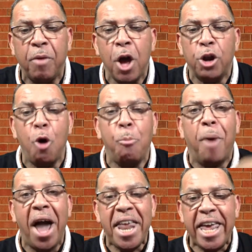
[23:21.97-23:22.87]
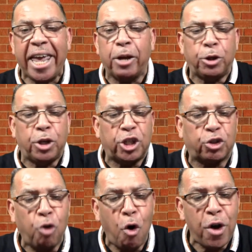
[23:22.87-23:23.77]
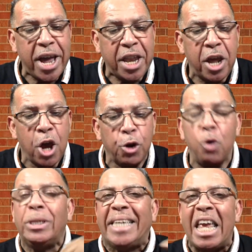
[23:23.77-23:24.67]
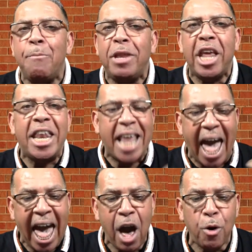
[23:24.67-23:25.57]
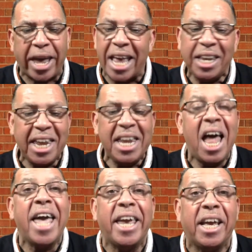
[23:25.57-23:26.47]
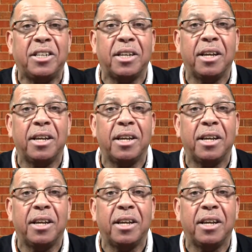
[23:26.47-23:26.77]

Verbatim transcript: nobody could destroy it, no demon in hell can deny it.